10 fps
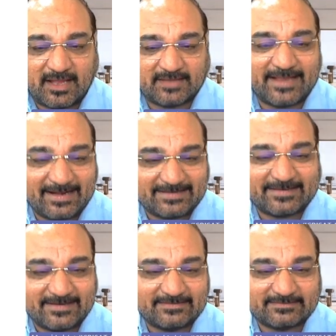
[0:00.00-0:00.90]
and that
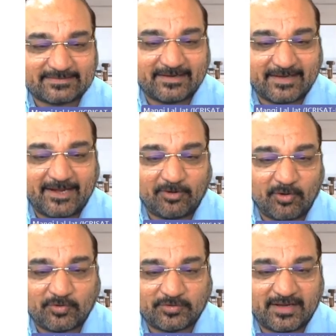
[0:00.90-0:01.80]
can add
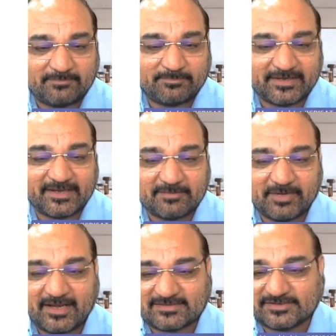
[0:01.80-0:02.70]
on and bringing
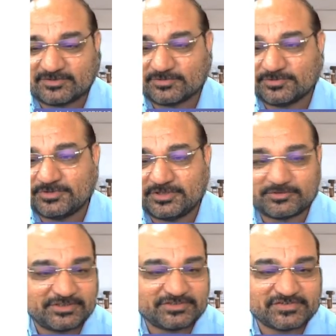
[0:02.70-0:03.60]
millets
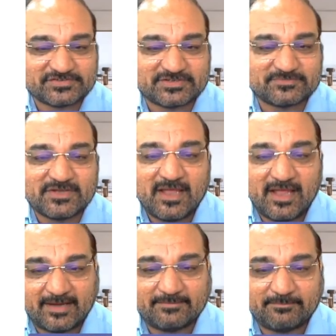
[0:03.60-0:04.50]
into the system
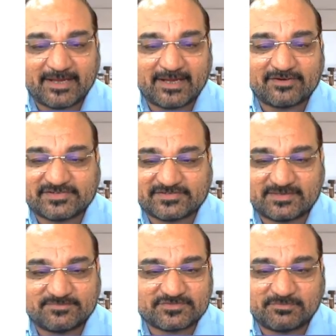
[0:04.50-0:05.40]
and make our
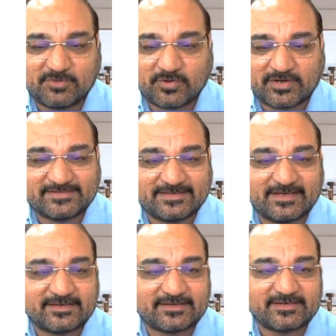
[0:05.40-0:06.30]
systems more
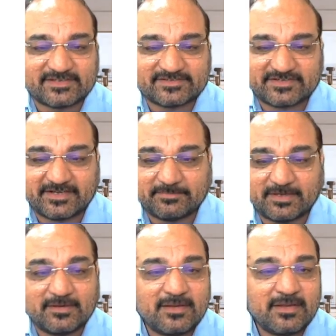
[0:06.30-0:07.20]
resilient and
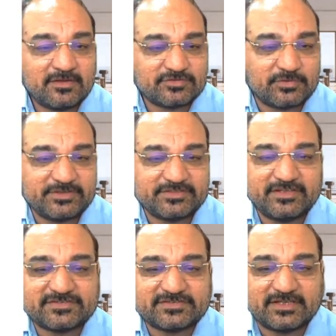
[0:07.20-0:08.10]
sustainable. So with
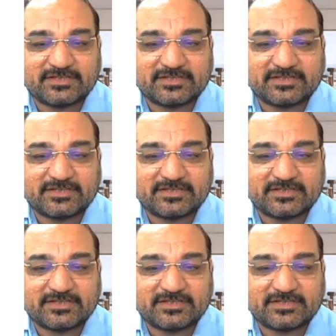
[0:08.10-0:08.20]
this,